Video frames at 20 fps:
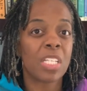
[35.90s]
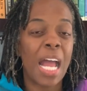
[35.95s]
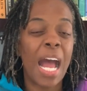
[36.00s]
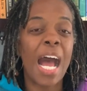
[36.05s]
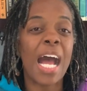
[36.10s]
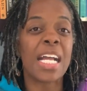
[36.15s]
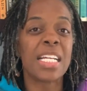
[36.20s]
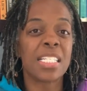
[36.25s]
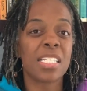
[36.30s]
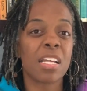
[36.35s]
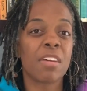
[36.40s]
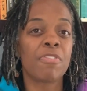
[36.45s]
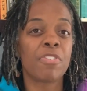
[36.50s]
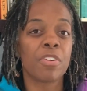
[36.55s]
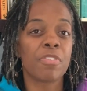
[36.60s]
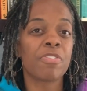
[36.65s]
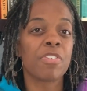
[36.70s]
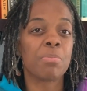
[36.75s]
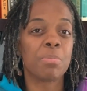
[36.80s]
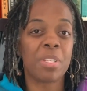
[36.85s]
I
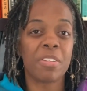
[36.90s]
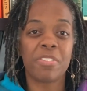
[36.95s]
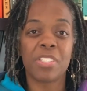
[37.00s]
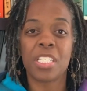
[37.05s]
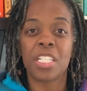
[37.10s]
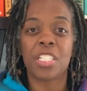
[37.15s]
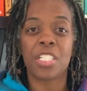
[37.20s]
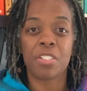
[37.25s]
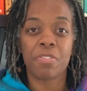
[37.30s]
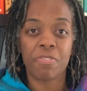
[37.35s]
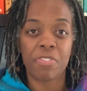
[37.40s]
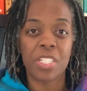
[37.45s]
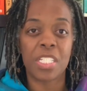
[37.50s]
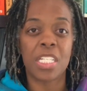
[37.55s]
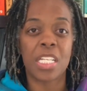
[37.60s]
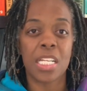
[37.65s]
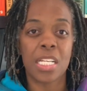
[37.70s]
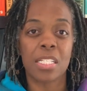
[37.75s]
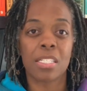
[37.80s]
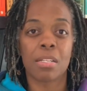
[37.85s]
suffer from decision
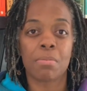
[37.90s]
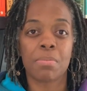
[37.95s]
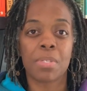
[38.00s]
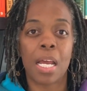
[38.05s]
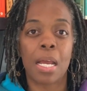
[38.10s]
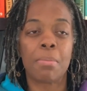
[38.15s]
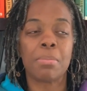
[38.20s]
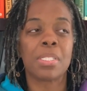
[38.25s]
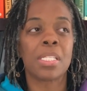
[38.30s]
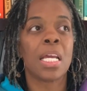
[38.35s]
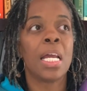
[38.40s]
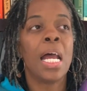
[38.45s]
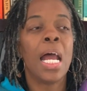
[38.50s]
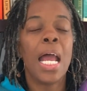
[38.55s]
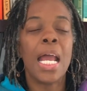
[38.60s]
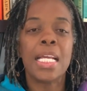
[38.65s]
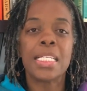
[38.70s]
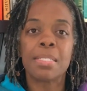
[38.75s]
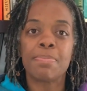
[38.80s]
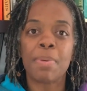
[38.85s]
fatigue sometimes,
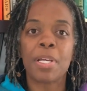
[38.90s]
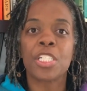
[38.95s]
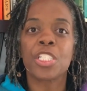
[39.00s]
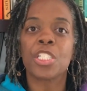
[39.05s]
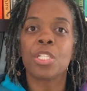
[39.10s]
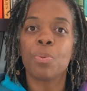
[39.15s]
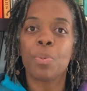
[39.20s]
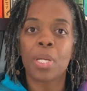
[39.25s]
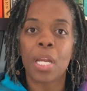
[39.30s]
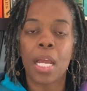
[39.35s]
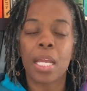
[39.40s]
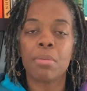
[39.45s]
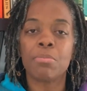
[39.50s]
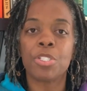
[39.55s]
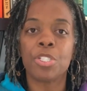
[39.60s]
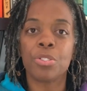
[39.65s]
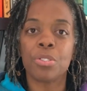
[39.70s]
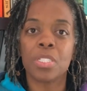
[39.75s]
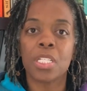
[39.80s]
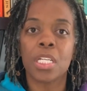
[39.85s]
especially when I am
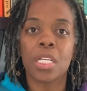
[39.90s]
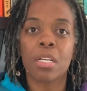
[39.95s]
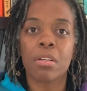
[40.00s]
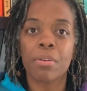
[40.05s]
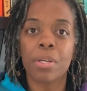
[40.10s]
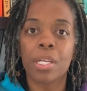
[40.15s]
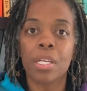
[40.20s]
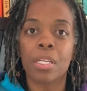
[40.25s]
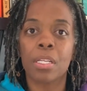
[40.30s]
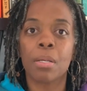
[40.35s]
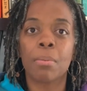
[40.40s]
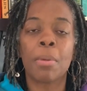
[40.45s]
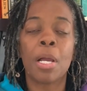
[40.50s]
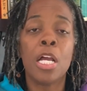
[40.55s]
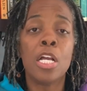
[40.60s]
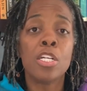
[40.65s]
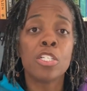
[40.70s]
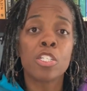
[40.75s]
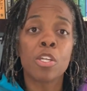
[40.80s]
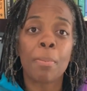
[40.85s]
choosing curriculum.
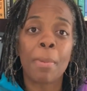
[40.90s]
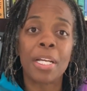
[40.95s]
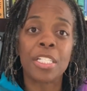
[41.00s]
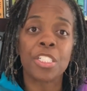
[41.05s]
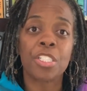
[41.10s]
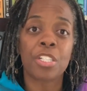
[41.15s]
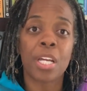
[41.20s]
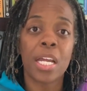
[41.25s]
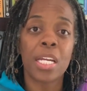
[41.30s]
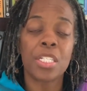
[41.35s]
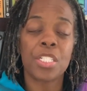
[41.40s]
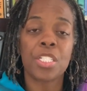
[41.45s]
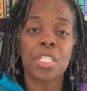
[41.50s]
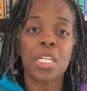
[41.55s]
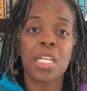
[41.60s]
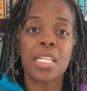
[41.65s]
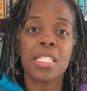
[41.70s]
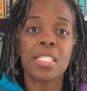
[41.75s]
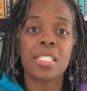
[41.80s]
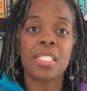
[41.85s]
So my strategy
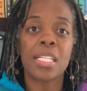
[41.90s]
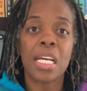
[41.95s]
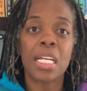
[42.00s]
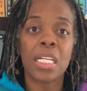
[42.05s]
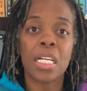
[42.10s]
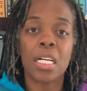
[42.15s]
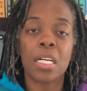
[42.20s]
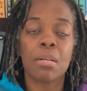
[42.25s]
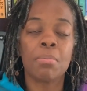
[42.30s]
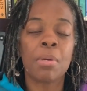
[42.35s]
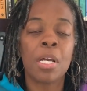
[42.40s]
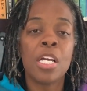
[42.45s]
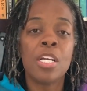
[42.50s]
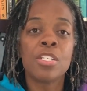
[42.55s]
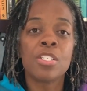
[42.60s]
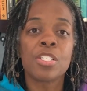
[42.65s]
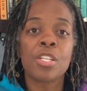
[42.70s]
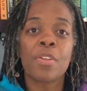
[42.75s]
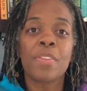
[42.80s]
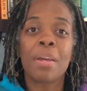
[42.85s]
is set up
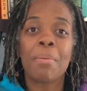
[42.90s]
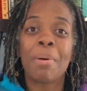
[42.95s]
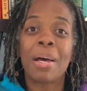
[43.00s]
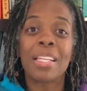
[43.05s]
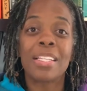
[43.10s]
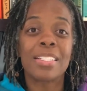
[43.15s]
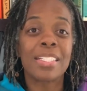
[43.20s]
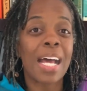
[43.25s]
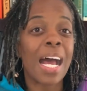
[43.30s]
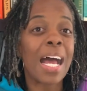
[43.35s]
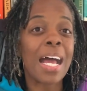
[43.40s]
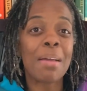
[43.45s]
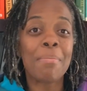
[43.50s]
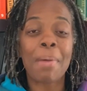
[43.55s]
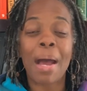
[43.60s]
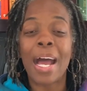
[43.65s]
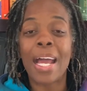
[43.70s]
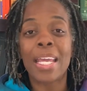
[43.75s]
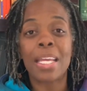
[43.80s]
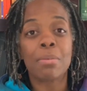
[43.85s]
so that by the time
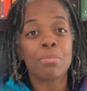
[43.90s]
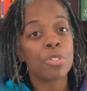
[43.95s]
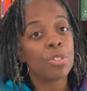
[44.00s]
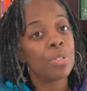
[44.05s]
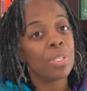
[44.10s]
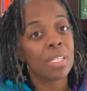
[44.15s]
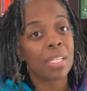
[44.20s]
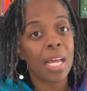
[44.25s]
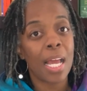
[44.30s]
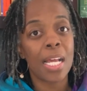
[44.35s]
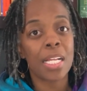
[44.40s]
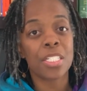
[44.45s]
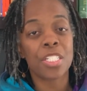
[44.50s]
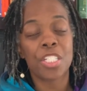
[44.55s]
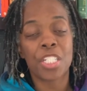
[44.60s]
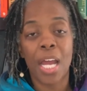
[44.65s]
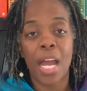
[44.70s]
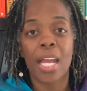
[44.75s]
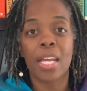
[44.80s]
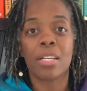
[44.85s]
I am to the last
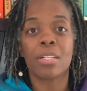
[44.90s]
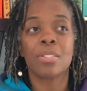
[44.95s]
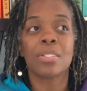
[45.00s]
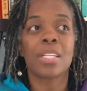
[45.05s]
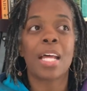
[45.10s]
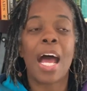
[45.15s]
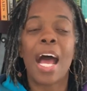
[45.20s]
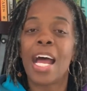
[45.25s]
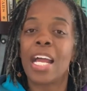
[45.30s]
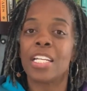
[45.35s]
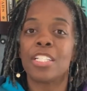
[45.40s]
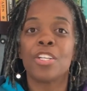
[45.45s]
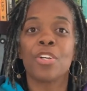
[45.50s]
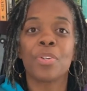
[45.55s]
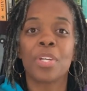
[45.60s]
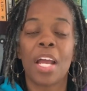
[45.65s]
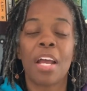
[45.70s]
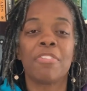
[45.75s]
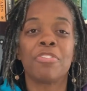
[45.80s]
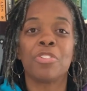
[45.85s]
child, I
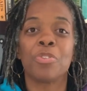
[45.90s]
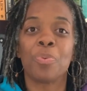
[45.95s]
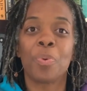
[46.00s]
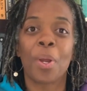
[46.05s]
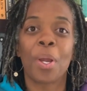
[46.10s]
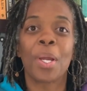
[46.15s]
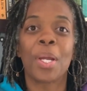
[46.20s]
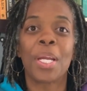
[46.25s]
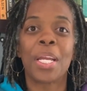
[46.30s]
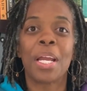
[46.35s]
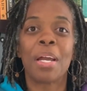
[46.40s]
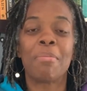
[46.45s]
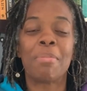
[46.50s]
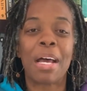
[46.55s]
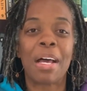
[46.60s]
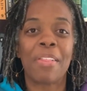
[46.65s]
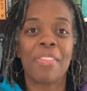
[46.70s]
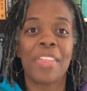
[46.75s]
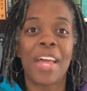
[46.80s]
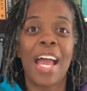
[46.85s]
don't have to worry
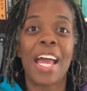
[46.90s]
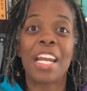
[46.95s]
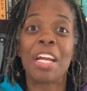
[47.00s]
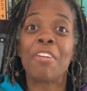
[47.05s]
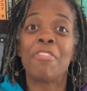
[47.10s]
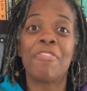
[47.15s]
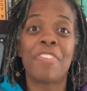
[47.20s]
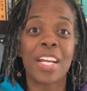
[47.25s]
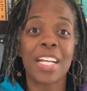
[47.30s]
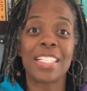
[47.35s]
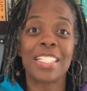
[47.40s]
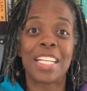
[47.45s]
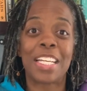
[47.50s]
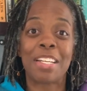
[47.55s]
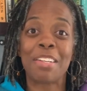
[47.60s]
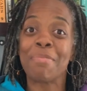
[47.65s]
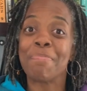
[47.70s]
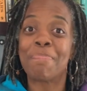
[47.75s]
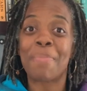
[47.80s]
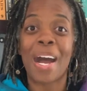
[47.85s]
about that
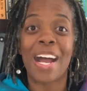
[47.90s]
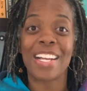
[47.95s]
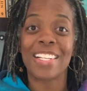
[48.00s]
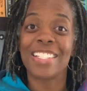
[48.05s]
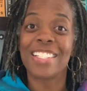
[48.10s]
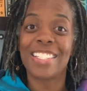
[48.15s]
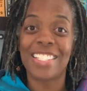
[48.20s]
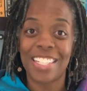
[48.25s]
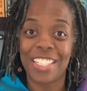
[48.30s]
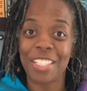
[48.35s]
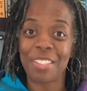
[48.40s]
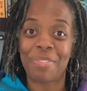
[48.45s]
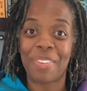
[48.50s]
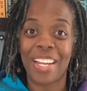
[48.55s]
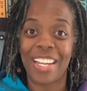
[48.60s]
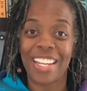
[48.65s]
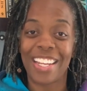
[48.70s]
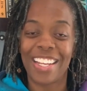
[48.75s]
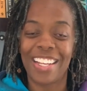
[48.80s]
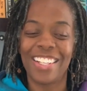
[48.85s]
affecting my decision
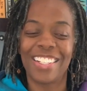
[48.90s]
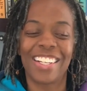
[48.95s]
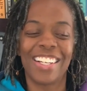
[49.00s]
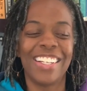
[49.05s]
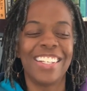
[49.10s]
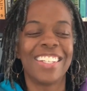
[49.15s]
making.